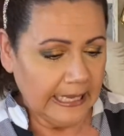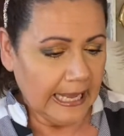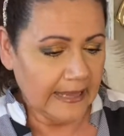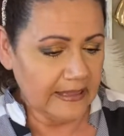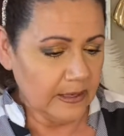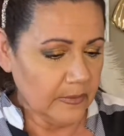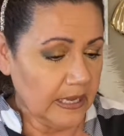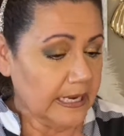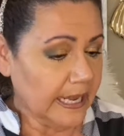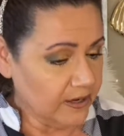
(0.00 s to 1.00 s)
And then
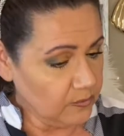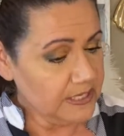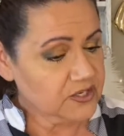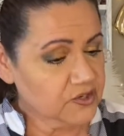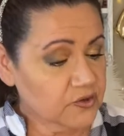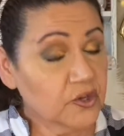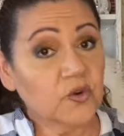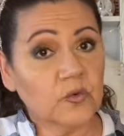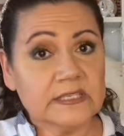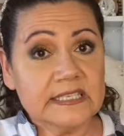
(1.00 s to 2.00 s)
at AOA Studio,
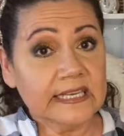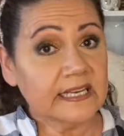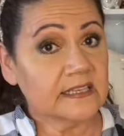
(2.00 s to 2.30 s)
once again,